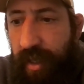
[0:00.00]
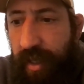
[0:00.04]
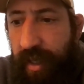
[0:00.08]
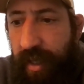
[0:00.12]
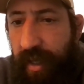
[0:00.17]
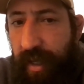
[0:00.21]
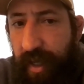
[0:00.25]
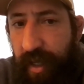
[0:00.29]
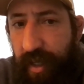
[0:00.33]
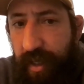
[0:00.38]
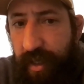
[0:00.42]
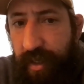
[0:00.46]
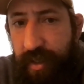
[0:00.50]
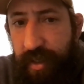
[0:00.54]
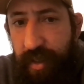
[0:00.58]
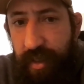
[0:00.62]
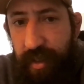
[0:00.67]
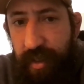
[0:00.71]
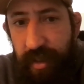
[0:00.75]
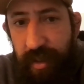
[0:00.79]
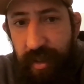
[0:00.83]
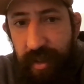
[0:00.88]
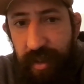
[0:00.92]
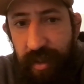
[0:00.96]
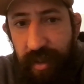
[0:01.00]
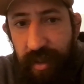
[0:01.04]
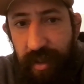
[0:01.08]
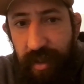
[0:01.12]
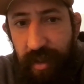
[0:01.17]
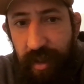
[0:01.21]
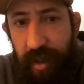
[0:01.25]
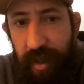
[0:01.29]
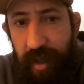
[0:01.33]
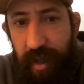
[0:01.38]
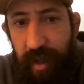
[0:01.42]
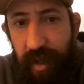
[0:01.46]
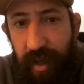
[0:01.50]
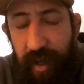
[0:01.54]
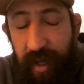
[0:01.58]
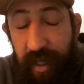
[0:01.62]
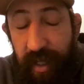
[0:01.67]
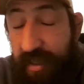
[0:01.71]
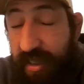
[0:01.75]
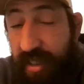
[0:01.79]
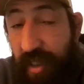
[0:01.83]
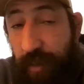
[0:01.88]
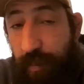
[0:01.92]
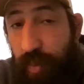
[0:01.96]
And
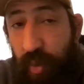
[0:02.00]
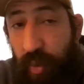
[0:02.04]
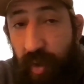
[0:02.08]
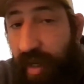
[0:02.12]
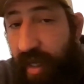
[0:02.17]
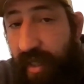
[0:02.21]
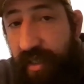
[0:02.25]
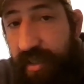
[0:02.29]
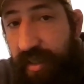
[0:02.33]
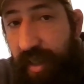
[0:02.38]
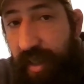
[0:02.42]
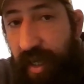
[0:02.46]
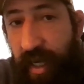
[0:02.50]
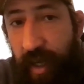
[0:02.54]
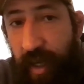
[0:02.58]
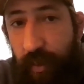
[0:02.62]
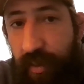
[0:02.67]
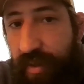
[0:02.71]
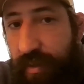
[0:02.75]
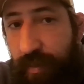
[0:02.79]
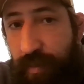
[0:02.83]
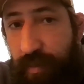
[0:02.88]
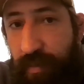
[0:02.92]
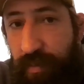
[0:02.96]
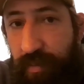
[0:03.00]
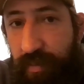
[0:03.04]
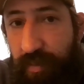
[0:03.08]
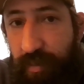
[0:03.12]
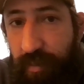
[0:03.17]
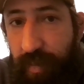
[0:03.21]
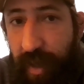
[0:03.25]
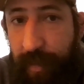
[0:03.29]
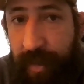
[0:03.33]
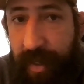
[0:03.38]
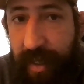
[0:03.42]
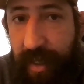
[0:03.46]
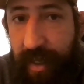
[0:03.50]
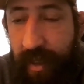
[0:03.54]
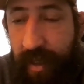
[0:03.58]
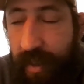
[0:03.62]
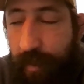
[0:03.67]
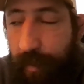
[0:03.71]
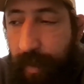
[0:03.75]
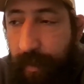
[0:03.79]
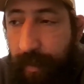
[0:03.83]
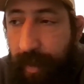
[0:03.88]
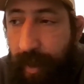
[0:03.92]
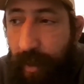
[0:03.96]
at some point, I just thought I was
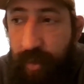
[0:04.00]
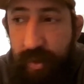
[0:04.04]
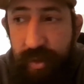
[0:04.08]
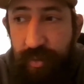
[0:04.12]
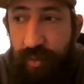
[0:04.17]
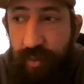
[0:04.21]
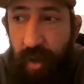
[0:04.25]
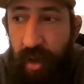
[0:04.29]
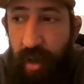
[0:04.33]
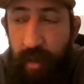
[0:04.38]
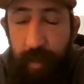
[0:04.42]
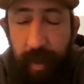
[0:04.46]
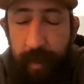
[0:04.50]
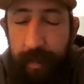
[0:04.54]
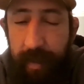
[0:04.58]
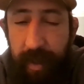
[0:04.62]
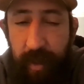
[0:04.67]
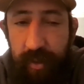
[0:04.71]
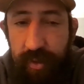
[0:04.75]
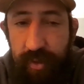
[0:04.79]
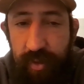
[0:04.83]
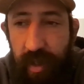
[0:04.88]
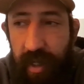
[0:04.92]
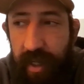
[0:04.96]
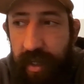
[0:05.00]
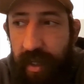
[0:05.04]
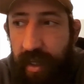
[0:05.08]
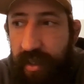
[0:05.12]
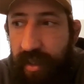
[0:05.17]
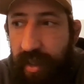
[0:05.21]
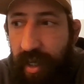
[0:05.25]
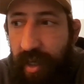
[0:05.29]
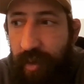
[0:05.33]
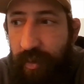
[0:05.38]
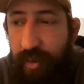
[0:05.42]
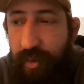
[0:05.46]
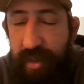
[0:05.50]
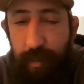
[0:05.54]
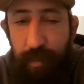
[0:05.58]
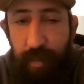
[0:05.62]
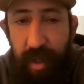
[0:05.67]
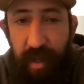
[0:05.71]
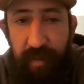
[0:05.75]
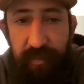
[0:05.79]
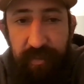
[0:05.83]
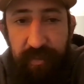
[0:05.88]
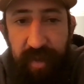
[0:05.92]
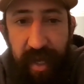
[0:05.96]
maybe maybe I was wrong, maybe I was right. I thought I was
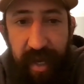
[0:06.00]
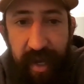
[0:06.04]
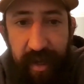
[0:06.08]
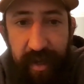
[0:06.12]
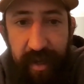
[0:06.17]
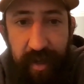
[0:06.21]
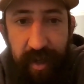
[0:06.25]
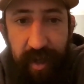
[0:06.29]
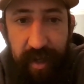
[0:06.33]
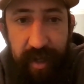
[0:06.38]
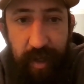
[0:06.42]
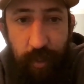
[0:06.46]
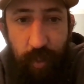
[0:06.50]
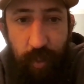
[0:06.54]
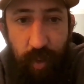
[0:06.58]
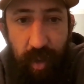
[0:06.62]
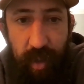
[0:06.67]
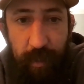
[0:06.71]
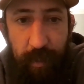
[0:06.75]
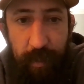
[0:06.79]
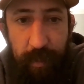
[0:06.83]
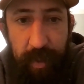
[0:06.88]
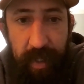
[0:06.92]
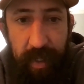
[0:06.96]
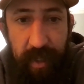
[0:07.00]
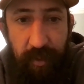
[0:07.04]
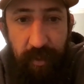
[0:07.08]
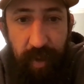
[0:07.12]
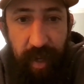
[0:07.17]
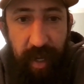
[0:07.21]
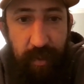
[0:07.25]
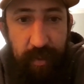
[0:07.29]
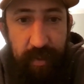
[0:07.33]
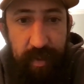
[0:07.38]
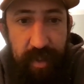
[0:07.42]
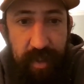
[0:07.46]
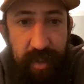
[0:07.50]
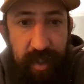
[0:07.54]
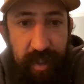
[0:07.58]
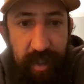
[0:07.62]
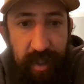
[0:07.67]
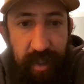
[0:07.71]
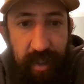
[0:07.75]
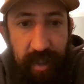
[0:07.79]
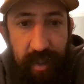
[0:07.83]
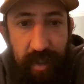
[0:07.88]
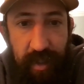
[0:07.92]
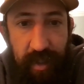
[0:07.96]
above that. I didn't want to be around